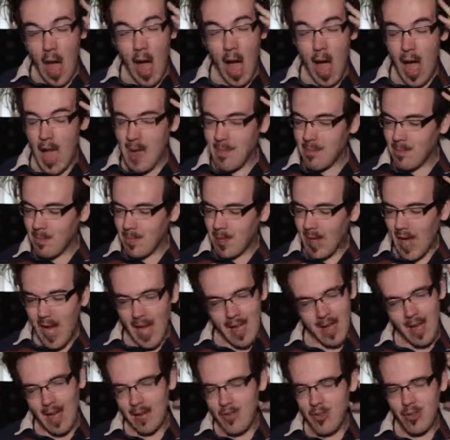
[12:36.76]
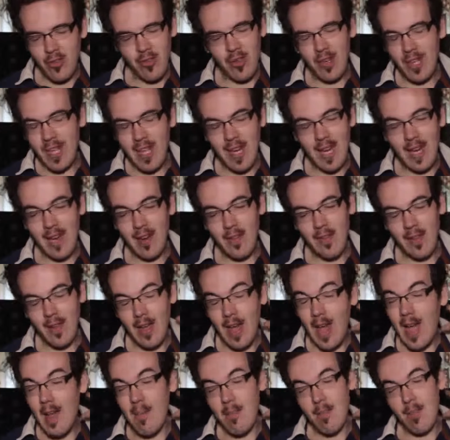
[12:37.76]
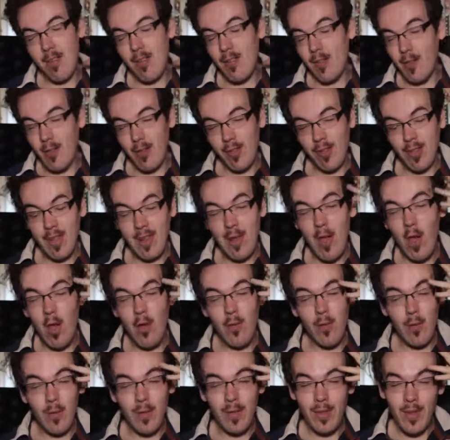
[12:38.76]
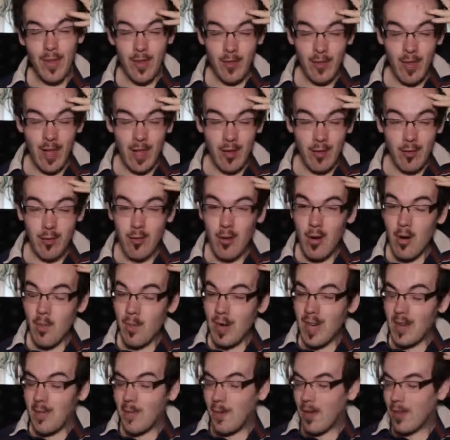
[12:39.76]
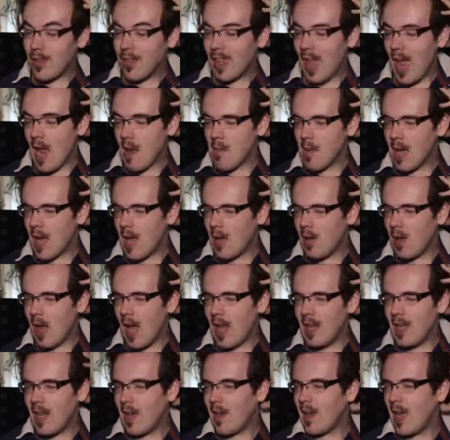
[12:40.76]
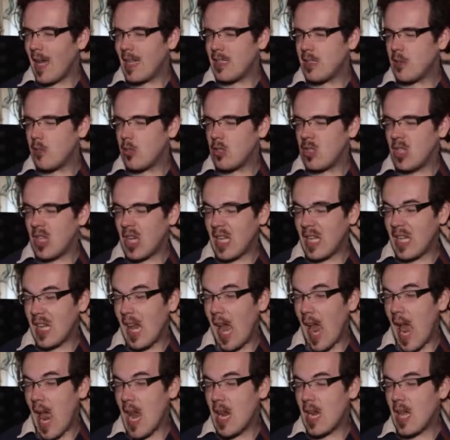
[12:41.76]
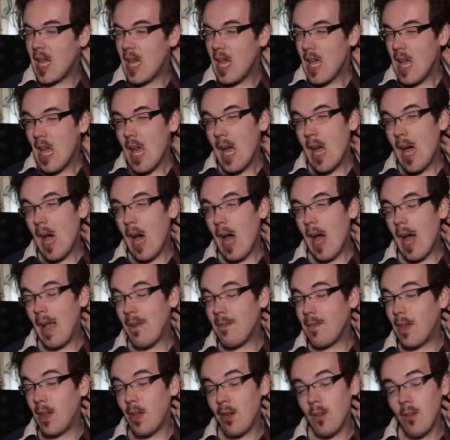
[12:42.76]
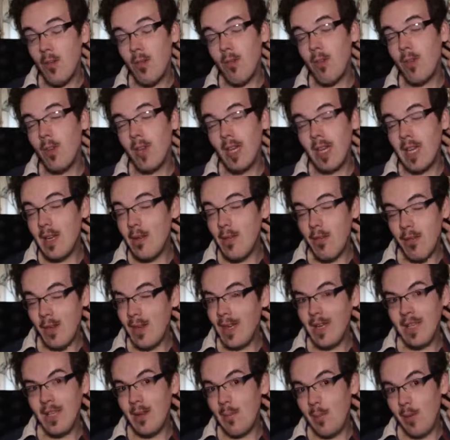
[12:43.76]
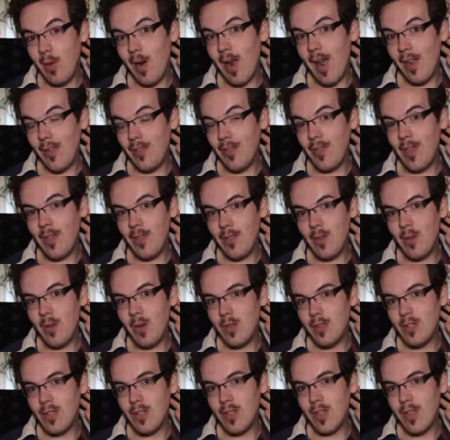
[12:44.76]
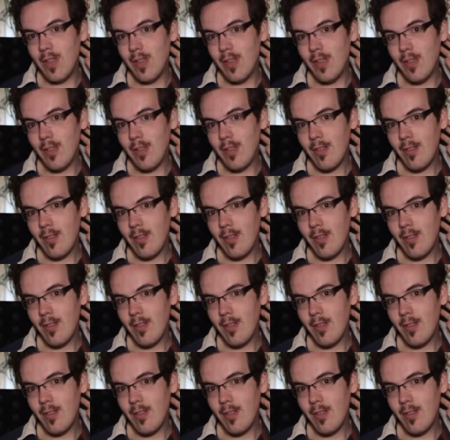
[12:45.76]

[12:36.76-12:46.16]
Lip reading: I've just got to get out of here. I'm seriously over with this. I saw it when it first came out, and now I had to watch it again. I felt really, really depressed after watching this.